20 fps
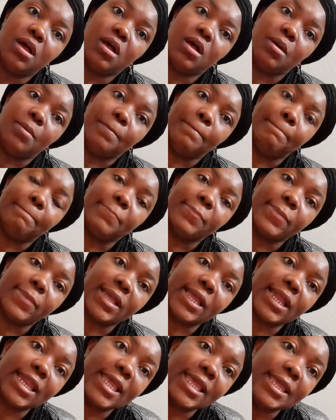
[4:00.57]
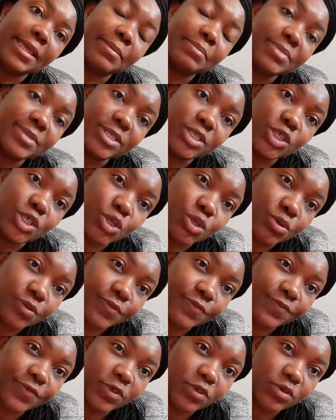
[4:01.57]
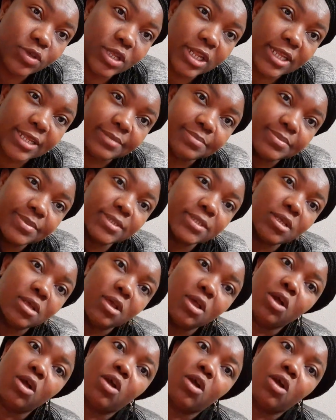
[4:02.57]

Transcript: um clips you know few clips